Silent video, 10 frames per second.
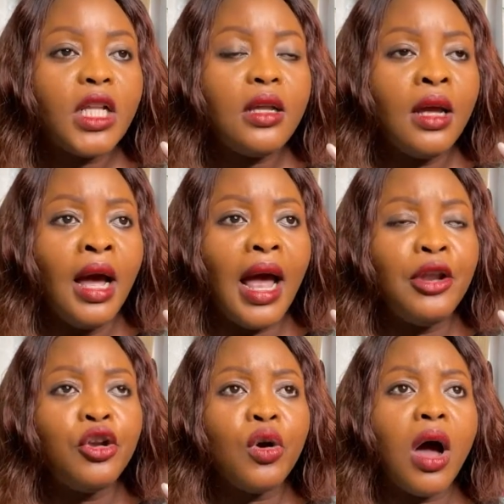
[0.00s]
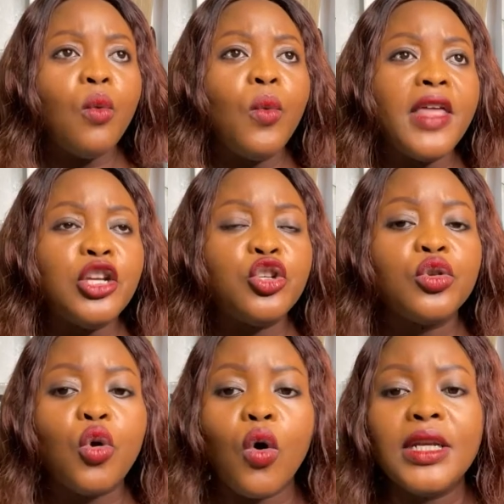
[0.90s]
I don't know whether I
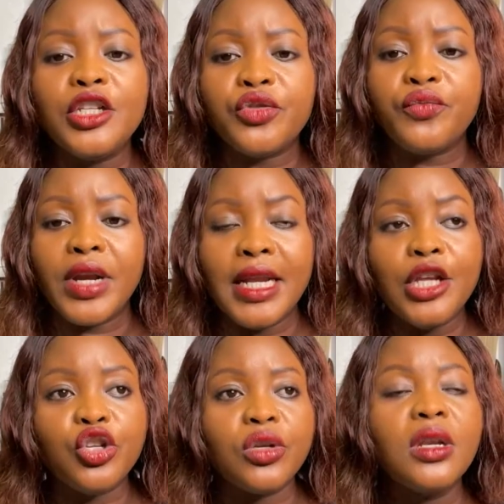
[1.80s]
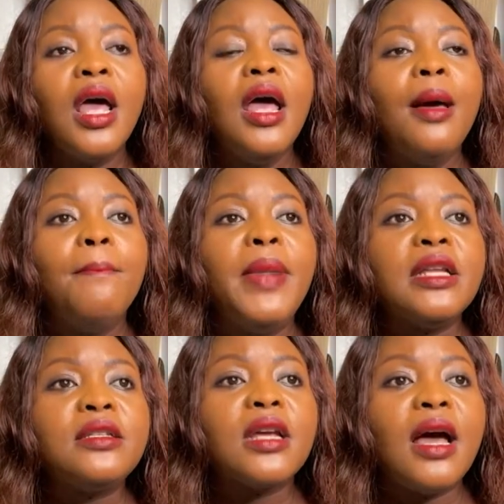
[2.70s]
should call it religion,
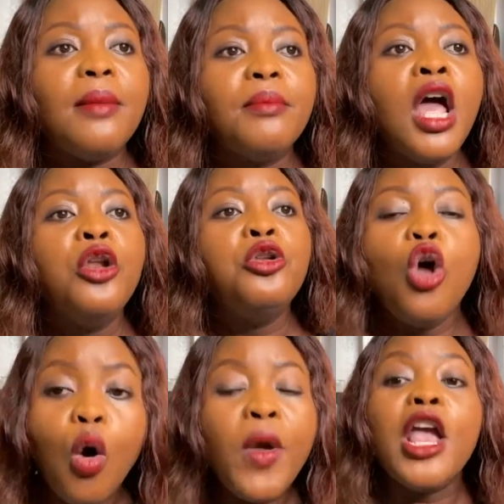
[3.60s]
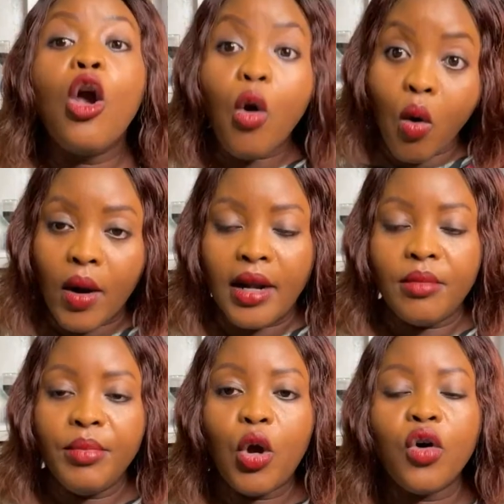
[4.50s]
but knowing God,
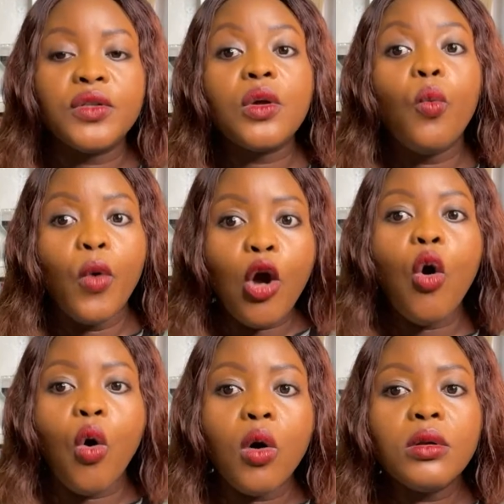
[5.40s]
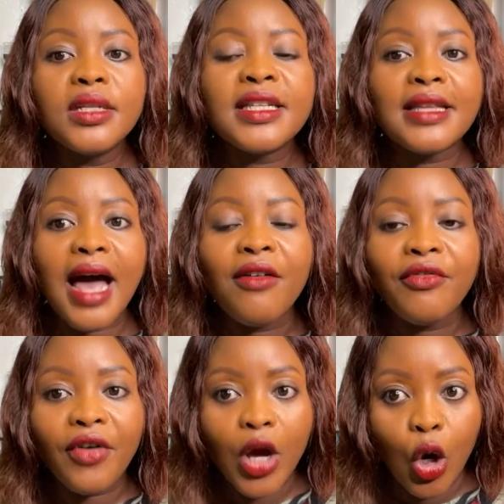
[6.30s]
because we all
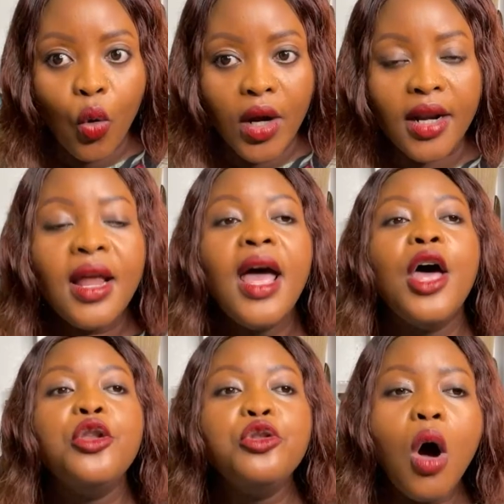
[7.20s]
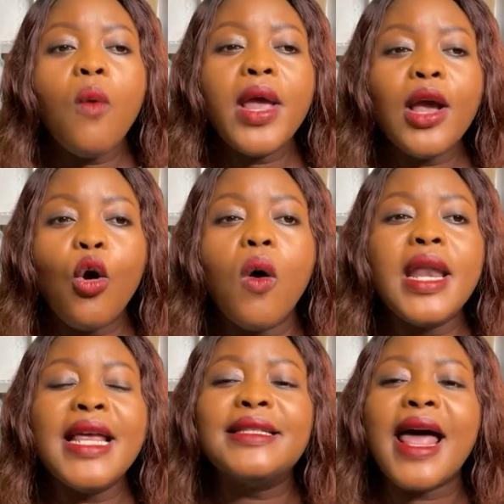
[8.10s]
serve God. Knowing God
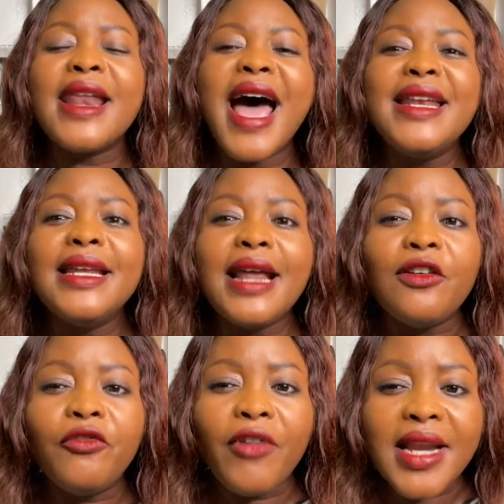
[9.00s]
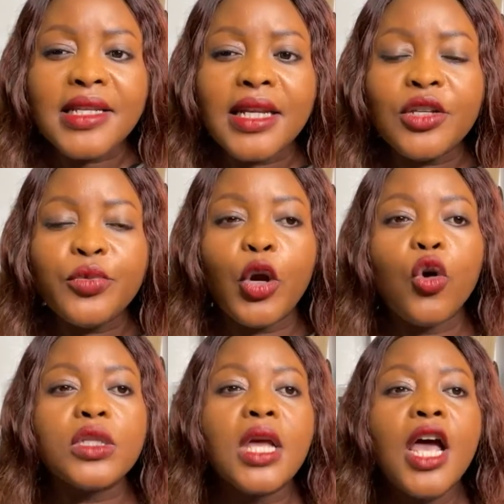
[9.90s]
is an added advantage,
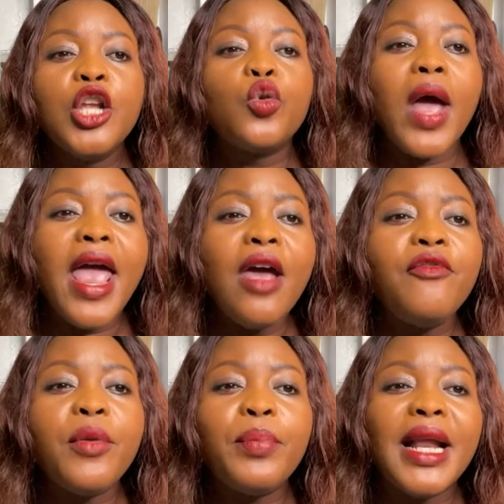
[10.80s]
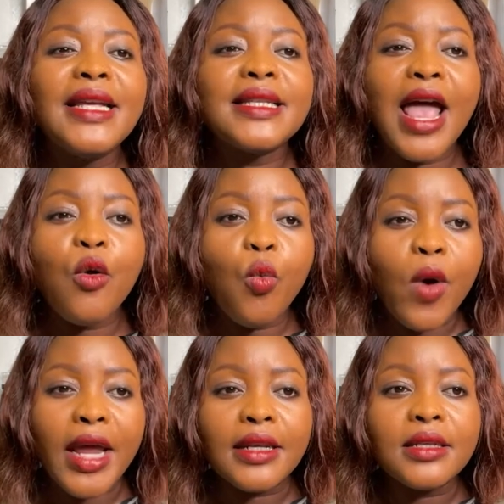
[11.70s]
because to every place I
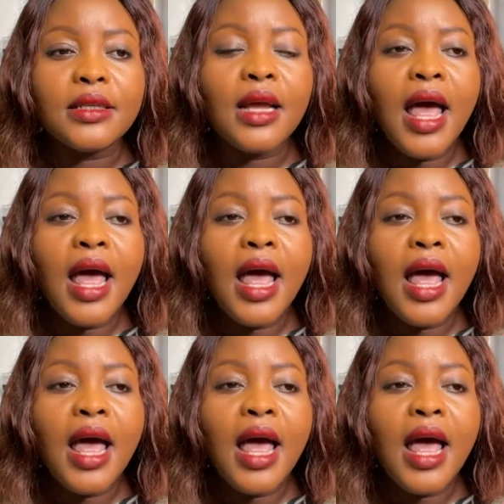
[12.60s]
went,